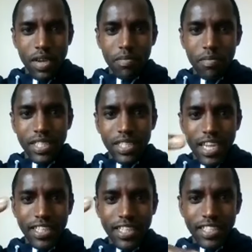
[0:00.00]
But
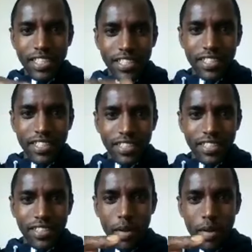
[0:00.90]
letting the
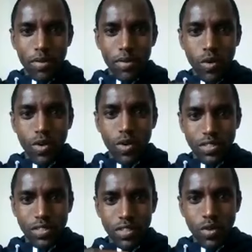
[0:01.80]
tap
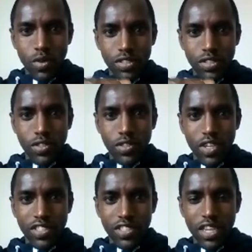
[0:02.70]
goes
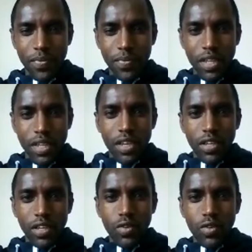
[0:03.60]
continuously,
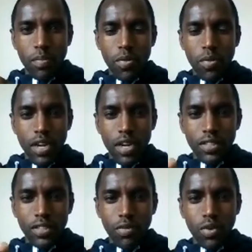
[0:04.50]
you are pouring
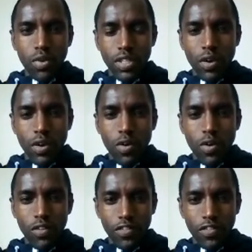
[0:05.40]
the water
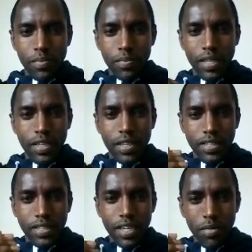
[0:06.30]
off. Please
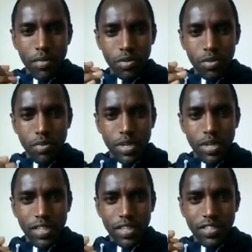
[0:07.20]
think about your
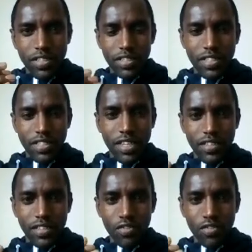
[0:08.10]
brothers and
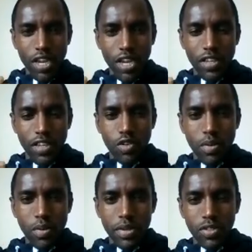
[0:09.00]
sisters of other
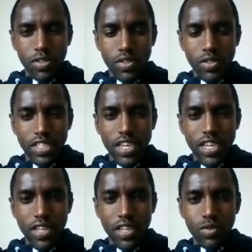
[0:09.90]
human beings on this
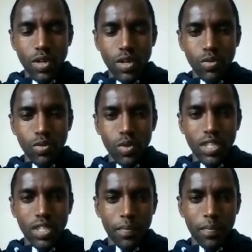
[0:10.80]
earth without
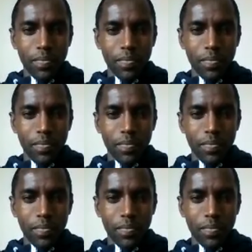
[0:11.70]
water.